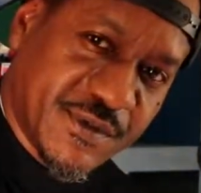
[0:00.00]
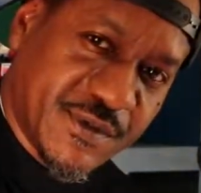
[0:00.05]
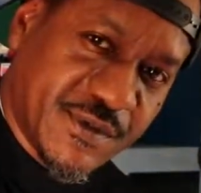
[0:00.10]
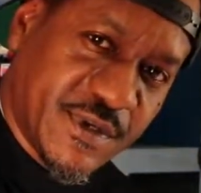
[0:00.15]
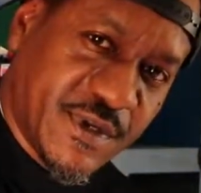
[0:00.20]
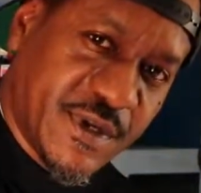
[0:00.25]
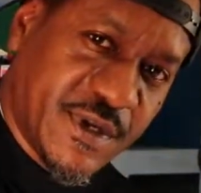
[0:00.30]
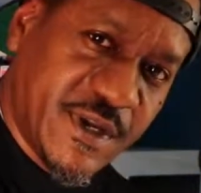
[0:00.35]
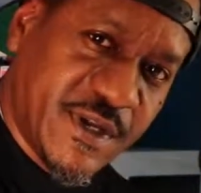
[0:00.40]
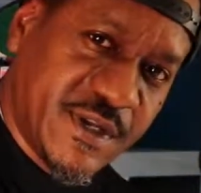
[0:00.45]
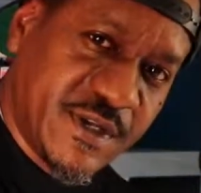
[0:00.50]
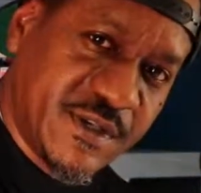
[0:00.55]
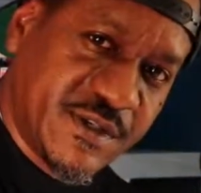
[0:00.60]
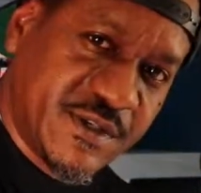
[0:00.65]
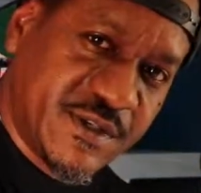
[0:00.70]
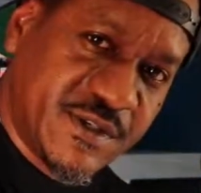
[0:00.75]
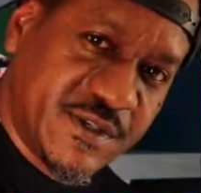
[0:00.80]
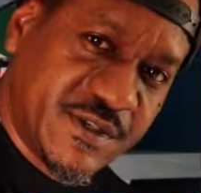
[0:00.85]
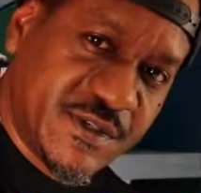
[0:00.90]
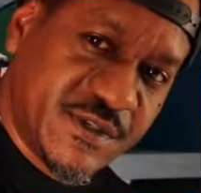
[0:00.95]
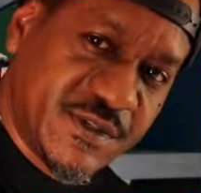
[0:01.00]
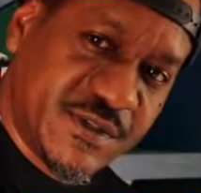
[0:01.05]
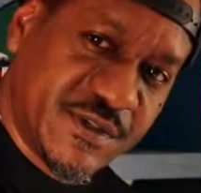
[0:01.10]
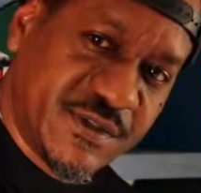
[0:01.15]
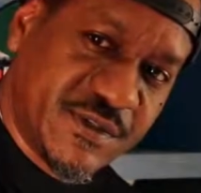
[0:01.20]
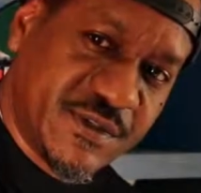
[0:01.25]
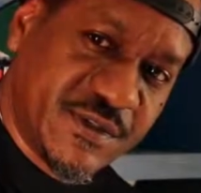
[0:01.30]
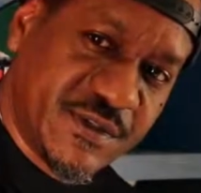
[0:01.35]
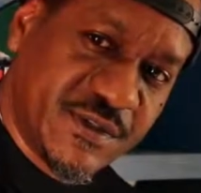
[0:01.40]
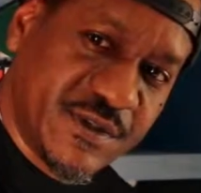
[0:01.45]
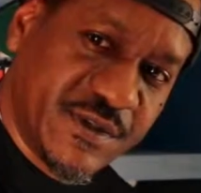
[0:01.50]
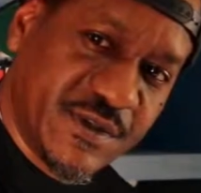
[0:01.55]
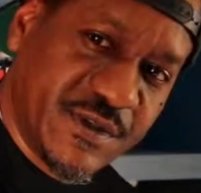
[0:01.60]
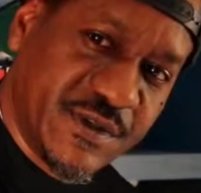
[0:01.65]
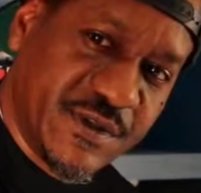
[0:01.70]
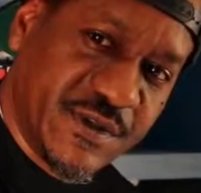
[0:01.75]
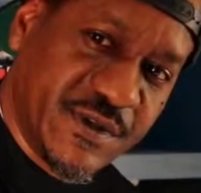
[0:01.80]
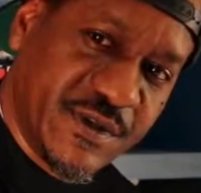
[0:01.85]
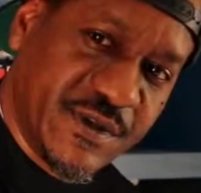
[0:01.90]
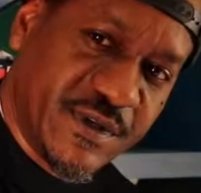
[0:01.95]
Nice.
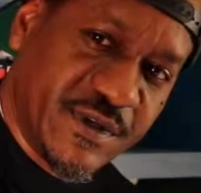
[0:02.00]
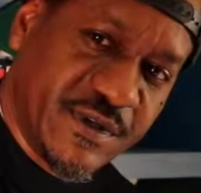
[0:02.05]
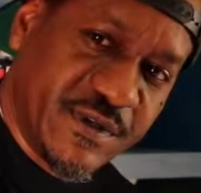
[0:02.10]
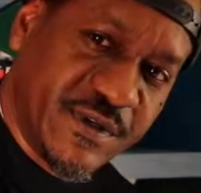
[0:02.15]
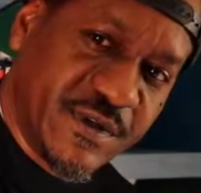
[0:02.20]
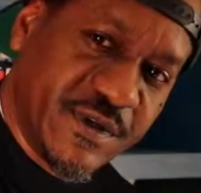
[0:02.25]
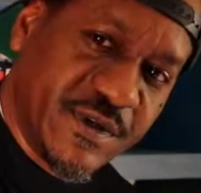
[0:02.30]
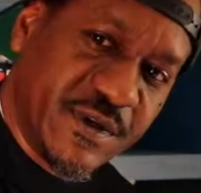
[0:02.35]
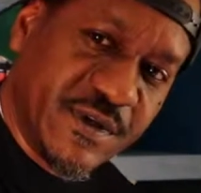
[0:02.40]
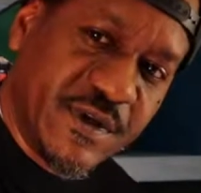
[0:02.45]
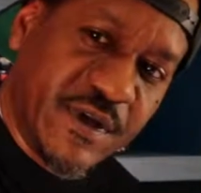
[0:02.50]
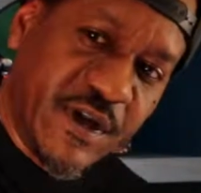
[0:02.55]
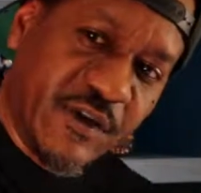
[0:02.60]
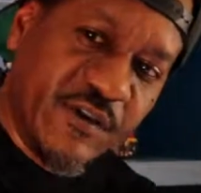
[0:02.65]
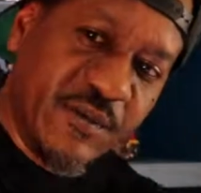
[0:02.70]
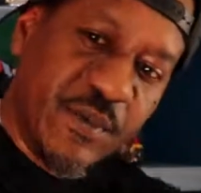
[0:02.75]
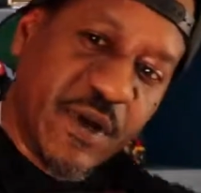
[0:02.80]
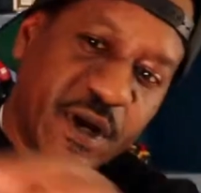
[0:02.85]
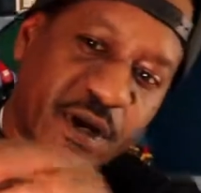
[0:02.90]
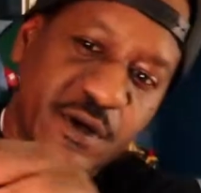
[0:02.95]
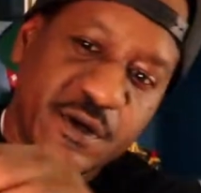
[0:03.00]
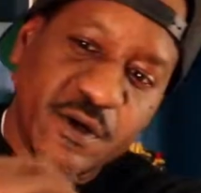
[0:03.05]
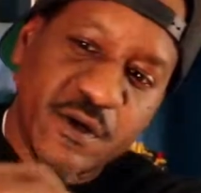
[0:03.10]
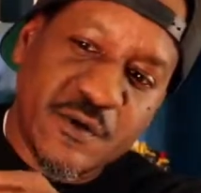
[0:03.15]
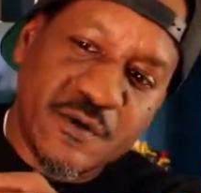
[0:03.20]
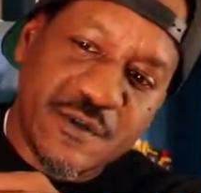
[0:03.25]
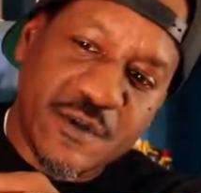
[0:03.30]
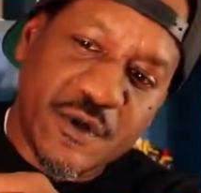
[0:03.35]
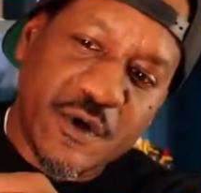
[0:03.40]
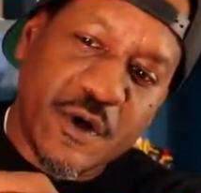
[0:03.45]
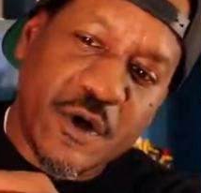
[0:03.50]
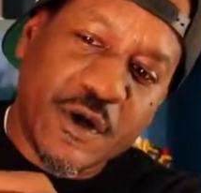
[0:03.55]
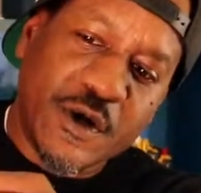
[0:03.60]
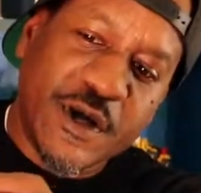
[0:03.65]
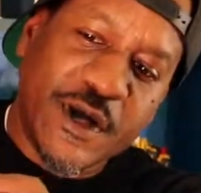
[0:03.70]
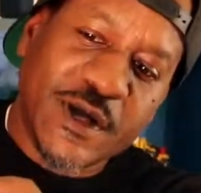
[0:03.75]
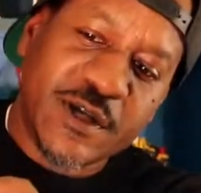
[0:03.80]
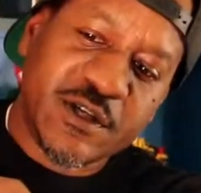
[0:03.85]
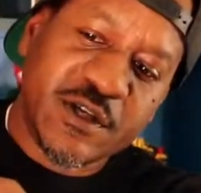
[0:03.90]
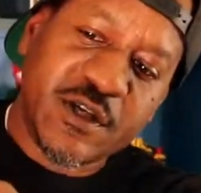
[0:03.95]
Everybody knows that
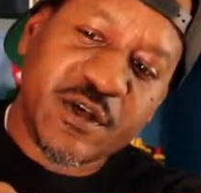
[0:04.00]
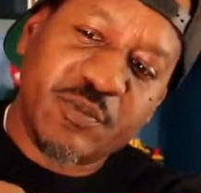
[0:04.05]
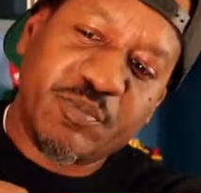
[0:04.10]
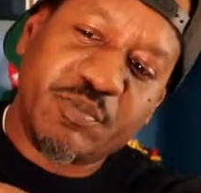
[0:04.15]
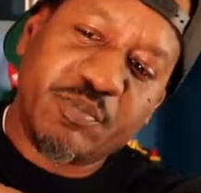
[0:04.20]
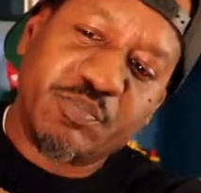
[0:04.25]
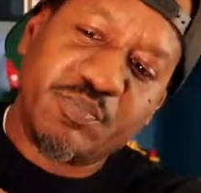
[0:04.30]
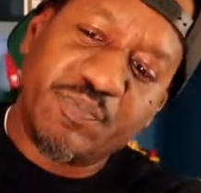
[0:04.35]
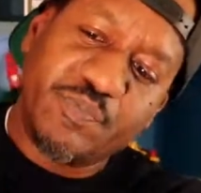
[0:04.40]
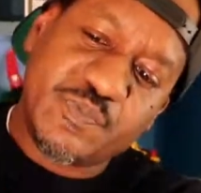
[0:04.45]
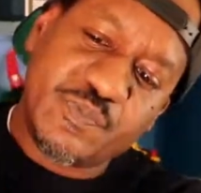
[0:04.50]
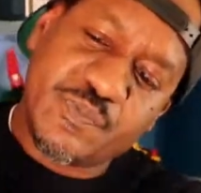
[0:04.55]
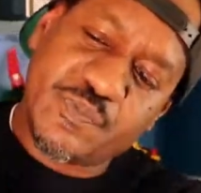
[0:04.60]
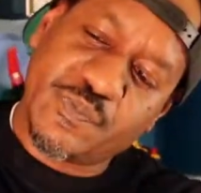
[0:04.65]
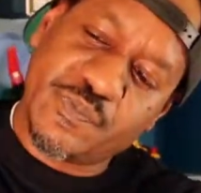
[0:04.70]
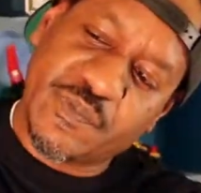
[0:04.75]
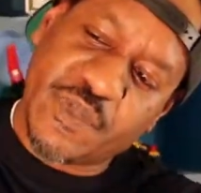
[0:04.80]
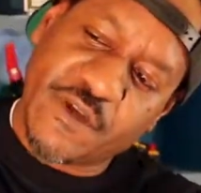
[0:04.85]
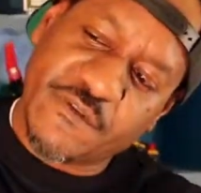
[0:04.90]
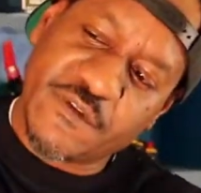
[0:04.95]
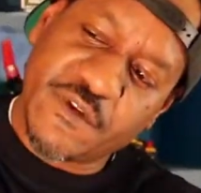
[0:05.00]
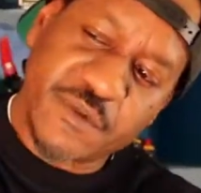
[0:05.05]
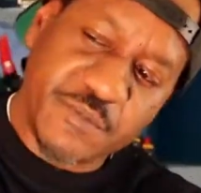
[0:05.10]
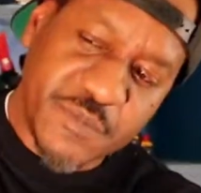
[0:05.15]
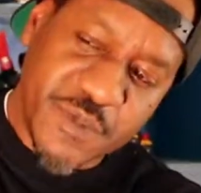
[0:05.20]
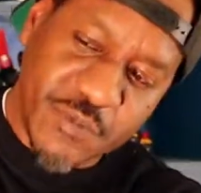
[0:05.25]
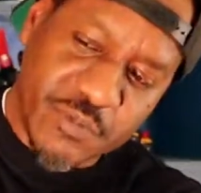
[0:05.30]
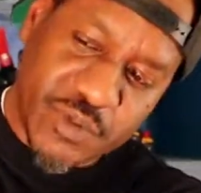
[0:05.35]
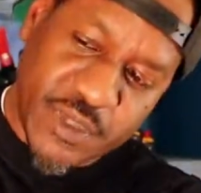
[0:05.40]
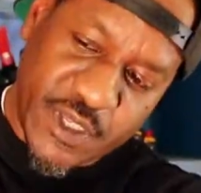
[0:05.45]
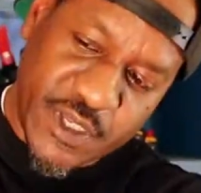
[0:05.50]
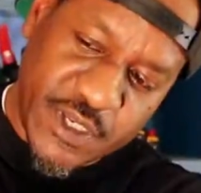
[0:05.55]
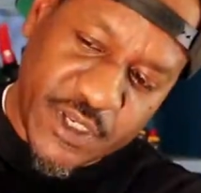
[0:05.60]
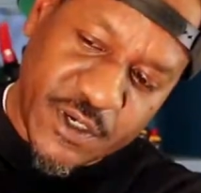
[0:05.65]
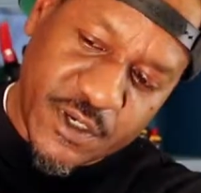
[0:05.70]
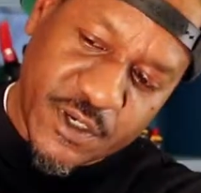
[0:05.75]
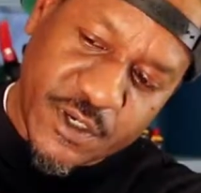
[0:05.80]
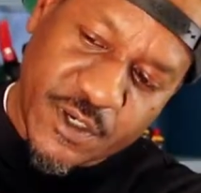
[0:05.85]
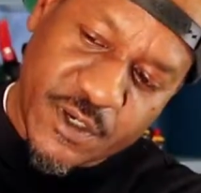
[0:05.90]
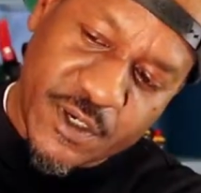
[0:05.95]
Hawkeye is gonna definitely be playing
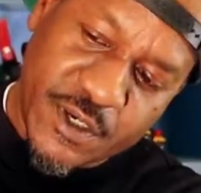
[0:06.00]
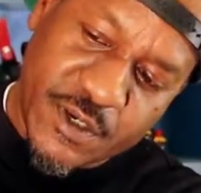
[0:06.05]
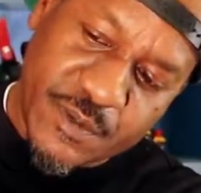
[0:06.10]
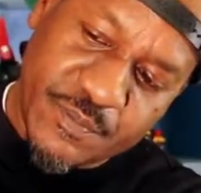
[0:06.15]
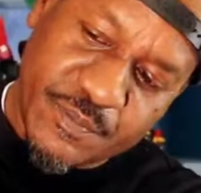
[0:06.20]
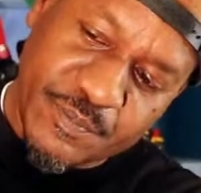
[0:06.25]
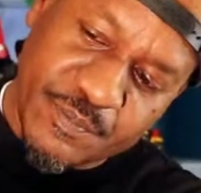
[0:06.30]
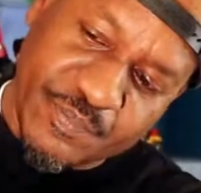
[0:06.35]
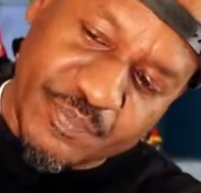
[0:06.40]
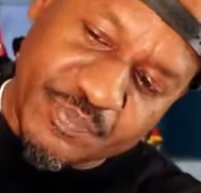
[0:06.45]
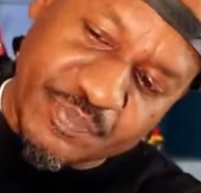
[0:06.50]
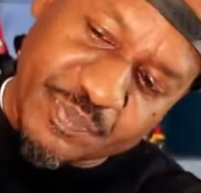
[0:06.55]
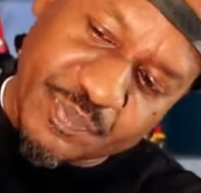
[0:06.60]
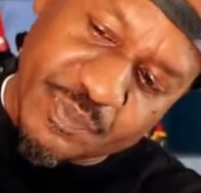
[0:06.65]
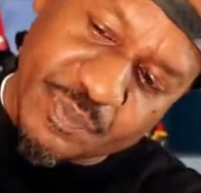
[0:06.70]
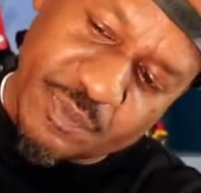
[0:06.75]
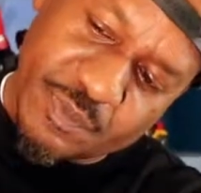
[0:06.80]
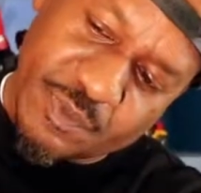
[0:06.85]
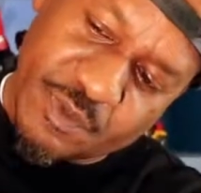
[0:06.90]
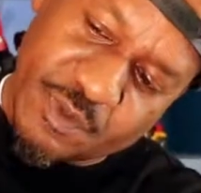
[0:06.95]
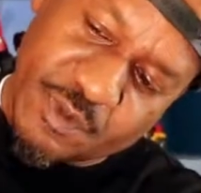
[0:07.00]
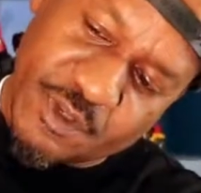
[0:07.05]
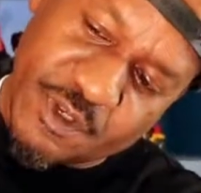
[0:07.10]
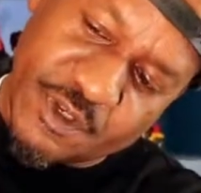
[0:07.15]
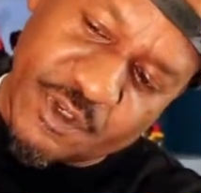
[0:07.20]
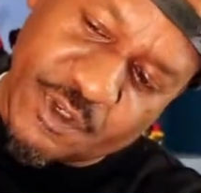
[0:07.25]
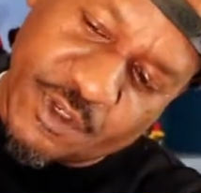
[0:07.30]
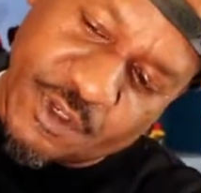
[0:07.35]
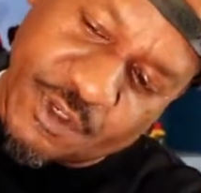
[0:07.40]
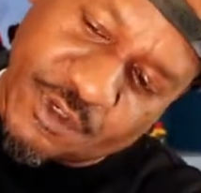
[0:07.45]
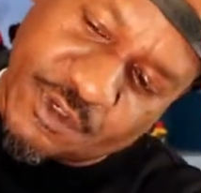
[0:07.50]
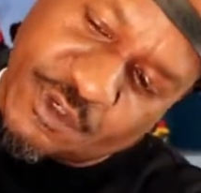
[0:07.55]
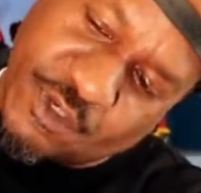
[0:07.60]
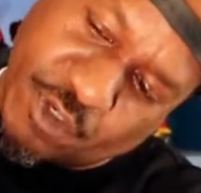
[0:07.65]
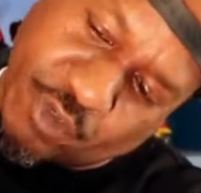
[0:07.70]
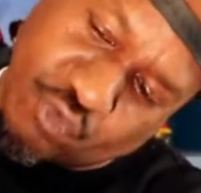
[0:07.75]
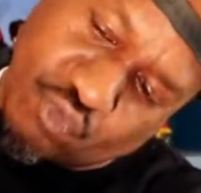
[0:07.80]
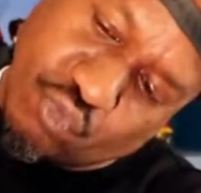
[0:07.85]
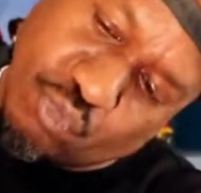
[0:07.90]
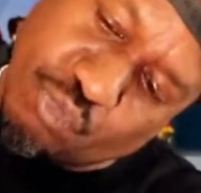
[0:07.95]
a
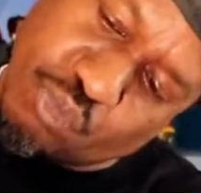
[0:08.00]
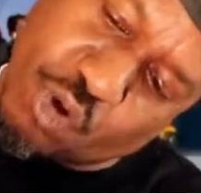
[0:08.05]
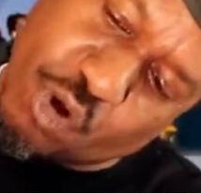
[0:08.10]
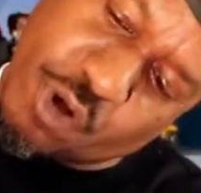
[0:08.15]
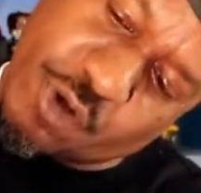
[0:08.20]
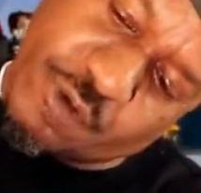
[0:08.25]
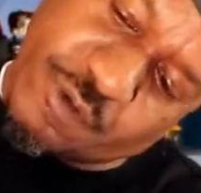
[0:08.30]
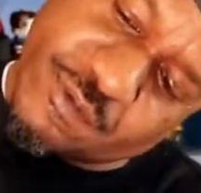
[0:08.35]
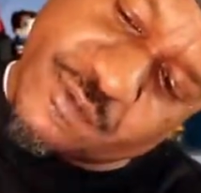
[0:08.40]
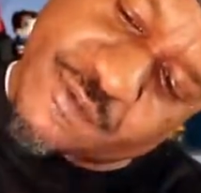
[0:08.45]
integral part